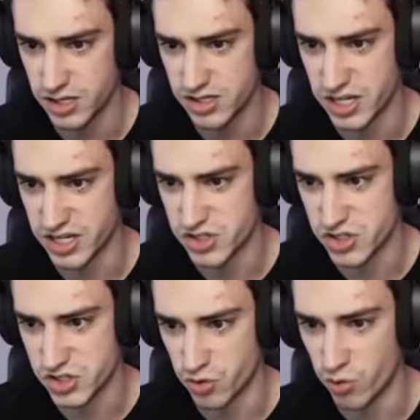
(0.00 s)
looks like it's
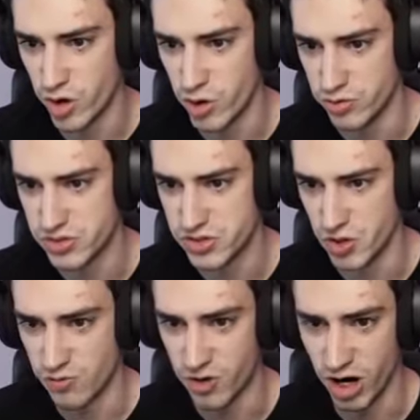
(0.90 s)
just a road
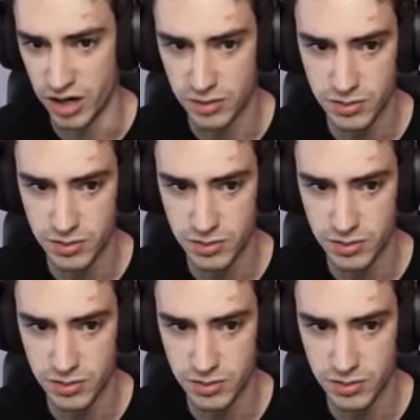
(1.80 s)
so far.